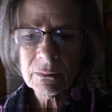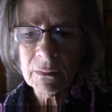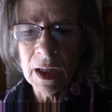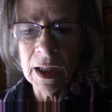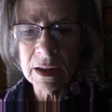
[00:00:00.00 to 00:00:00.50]

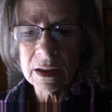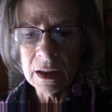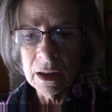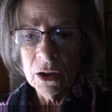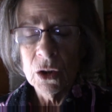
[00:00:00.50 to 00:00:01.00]
And
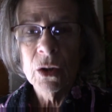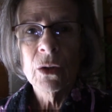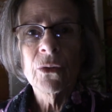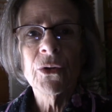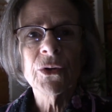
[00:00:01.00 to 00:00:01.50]

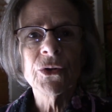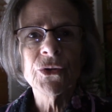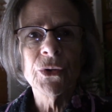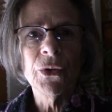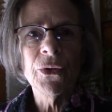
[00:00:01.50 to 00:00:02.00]
the
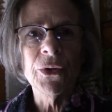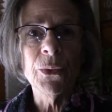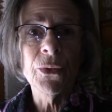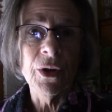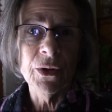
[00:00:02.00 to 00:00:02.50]
control that you
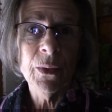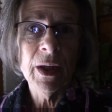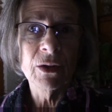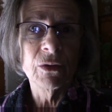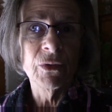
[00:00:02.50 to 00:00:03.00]
thought you
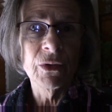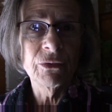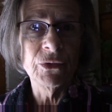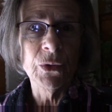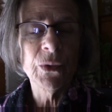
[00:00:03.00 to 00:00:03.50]
had over the
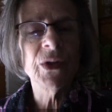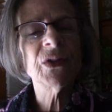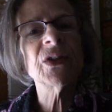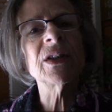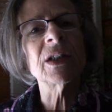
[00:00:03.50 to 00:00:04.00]
food. This
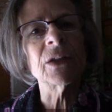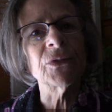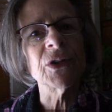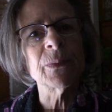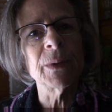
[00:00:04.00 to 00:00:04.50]
is the
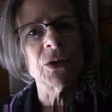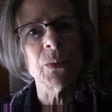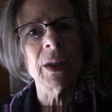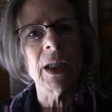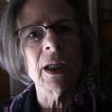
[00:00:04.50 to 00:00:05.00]
difference
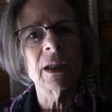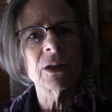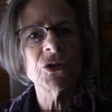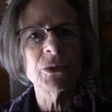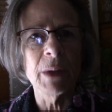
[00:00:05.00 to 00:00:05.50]
between eating
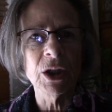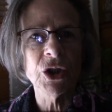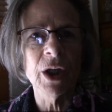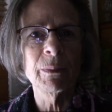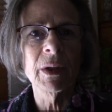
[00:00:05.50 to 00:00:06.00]
too much
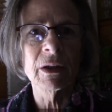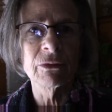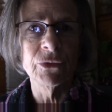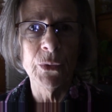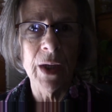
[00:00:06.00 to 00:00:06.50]
and being a
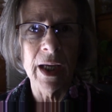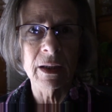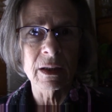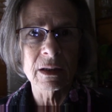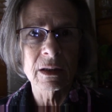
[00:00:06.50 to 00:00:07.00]
food
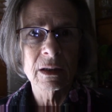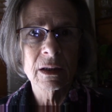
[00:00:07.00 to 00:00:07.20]
addict.